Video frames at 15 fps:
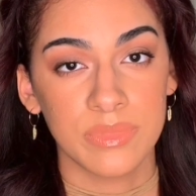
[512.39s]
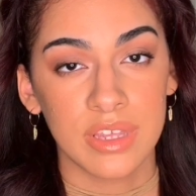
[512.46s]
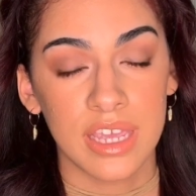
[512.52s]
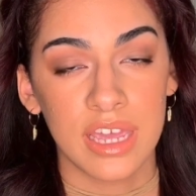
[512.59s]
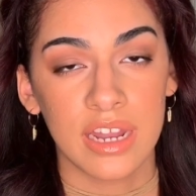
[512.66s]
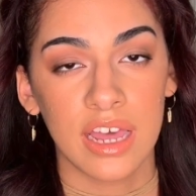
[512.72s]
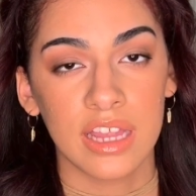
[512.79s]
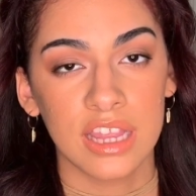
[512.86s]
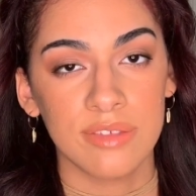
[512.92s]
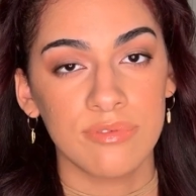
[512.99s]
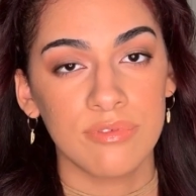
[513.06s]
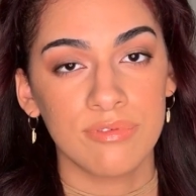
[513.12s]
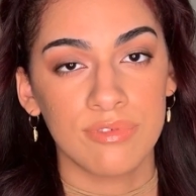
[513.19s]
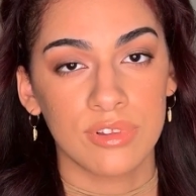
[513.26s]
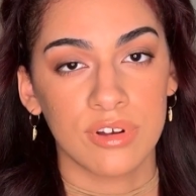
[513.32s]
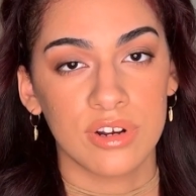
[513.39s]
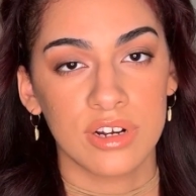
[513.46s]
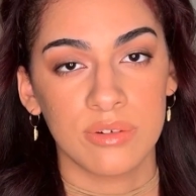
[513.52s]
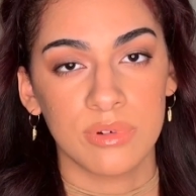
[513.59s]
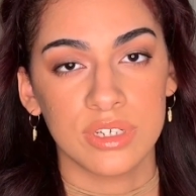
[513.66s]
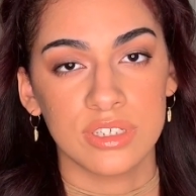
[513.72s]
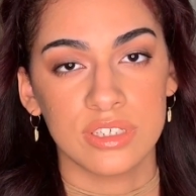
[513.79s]
And I live in
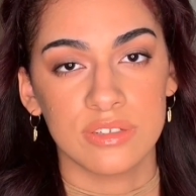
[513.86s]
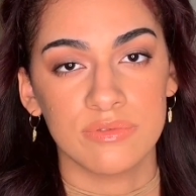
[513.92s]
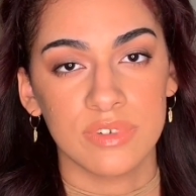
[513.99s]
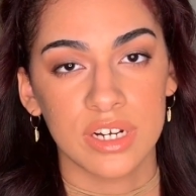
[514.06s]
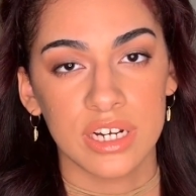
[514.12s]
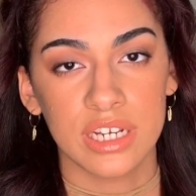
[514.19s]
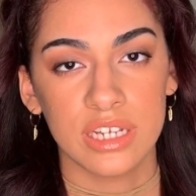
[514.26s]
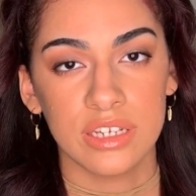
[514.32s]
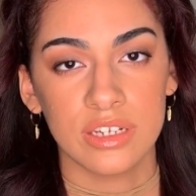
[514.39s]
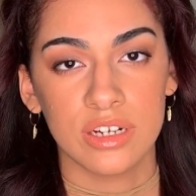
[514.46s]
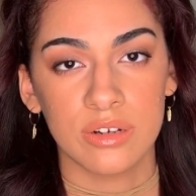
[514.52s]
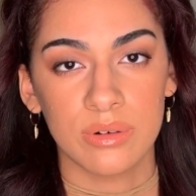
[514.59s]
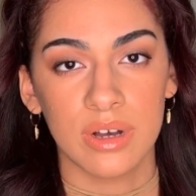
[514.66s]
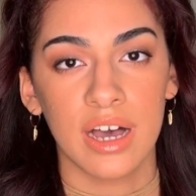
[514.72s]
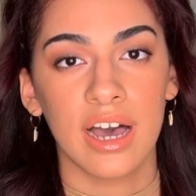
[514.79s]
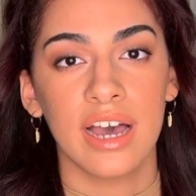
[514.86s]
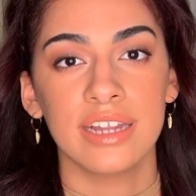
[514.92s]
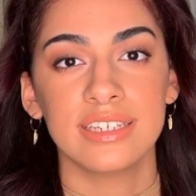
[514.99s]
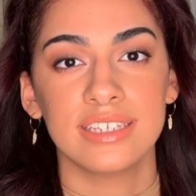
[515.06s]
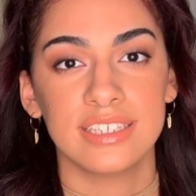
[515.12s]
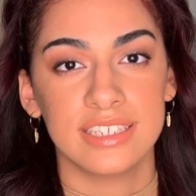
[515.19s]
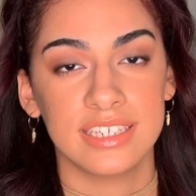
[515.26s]
Florida, which is a very, you know,
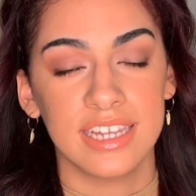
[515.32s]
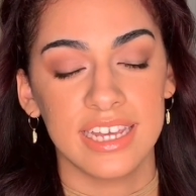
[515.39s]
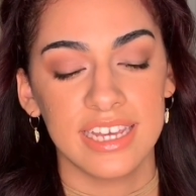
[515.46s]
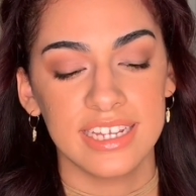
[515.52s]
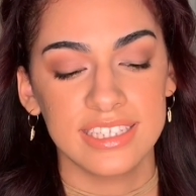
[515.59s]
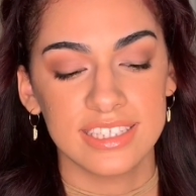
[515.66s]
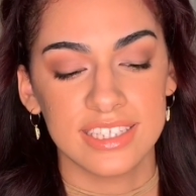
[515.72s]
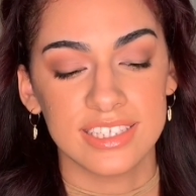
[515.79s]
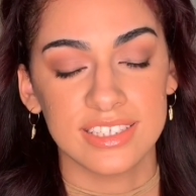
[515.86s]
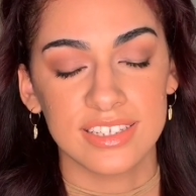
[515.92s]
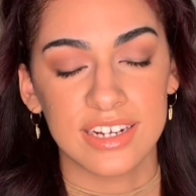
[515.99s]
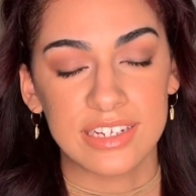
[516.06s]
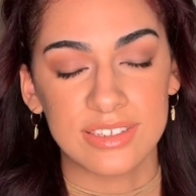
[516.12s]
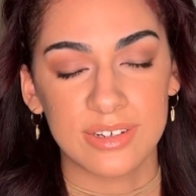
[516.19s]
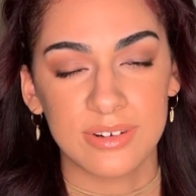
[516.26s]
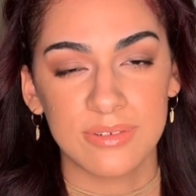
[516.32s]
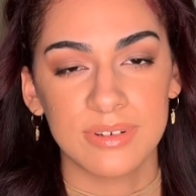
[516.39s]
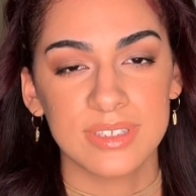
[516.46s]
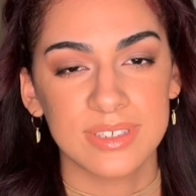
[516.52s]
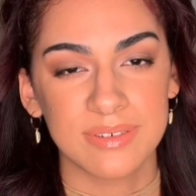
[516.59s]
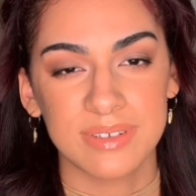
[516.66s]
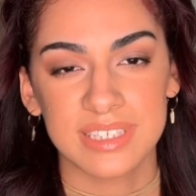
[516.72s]
hot state. The sun is
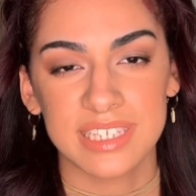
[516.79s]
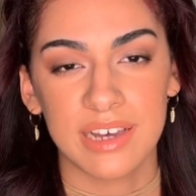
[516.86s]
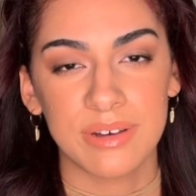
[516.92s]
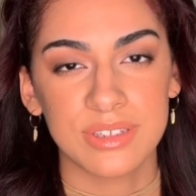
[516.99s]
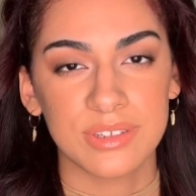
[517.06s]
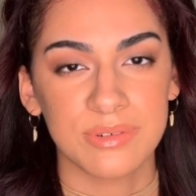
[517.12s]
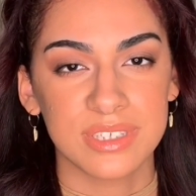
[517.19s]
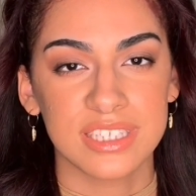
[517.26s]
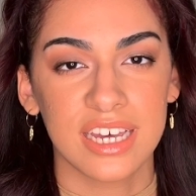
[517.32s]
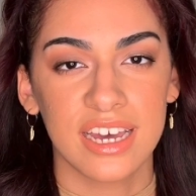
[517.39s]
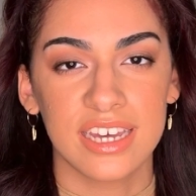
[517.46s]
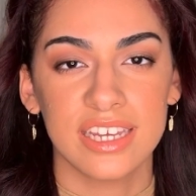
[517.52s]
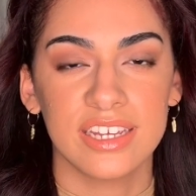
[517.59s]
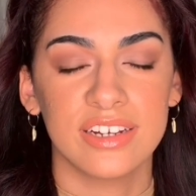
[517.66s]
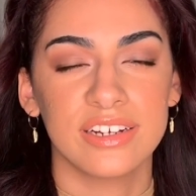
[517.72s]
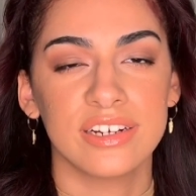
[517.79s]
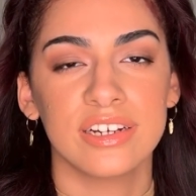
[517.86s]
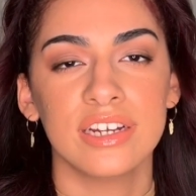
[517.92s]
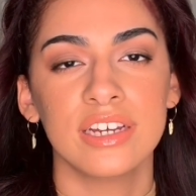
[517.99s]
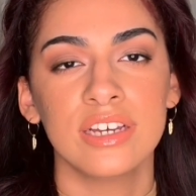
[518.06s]
always out. It's always hot here.